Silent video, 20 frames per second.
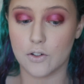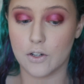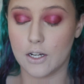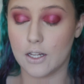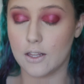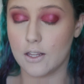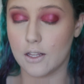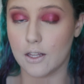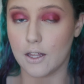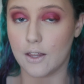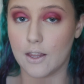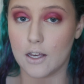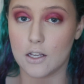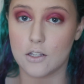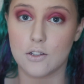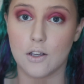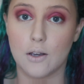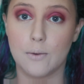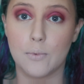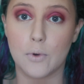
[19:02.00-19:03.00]
or anything like that.
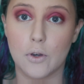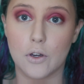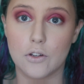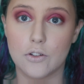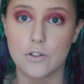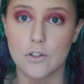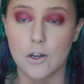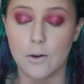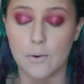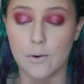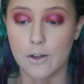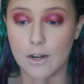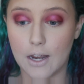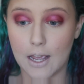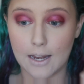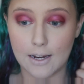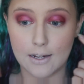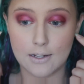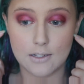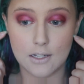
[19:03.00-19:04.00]
So I'm going to go on
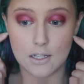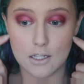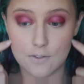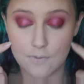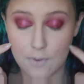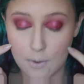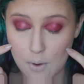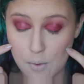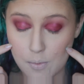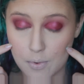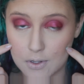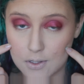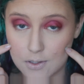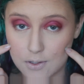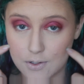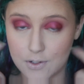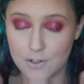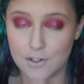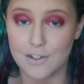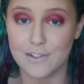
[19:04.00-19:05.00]
and intensify my
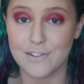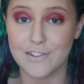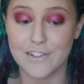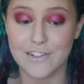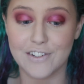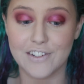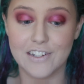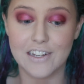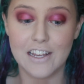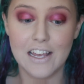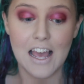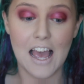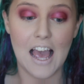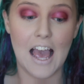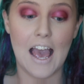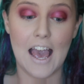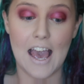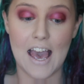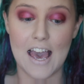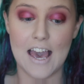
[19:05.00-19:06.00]
bronzer and contour
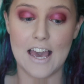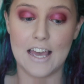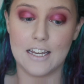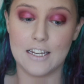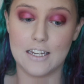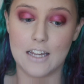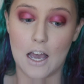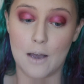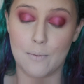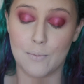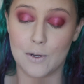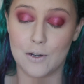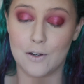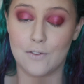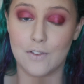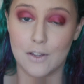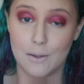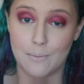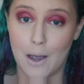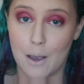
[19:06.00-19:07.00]
and I'm going to
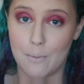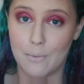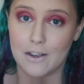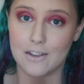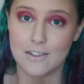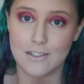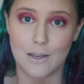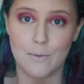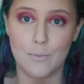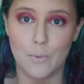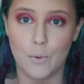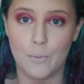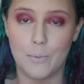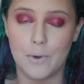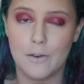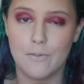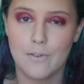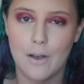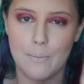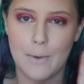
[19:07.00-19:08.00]
fill in my eyebrows and we'll
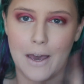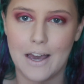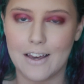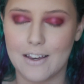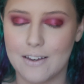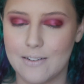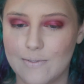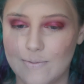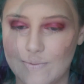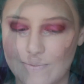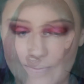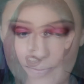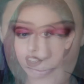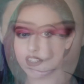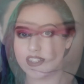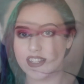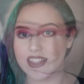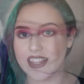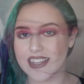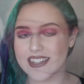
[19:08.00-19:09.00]
be right back.
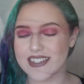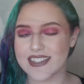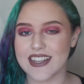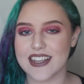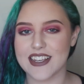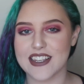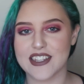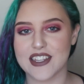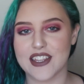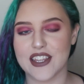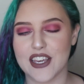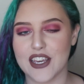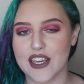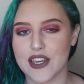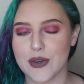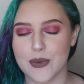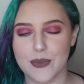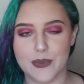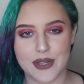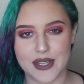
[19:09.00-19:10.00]
So this is the
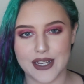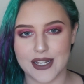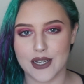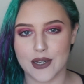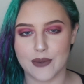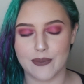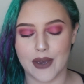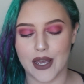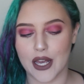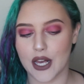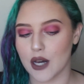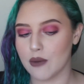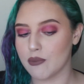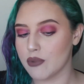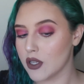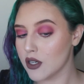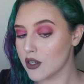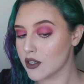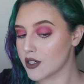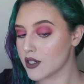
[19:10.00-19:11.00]
completed makeup
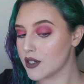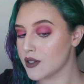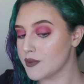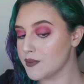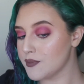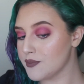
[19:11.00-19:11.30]
look.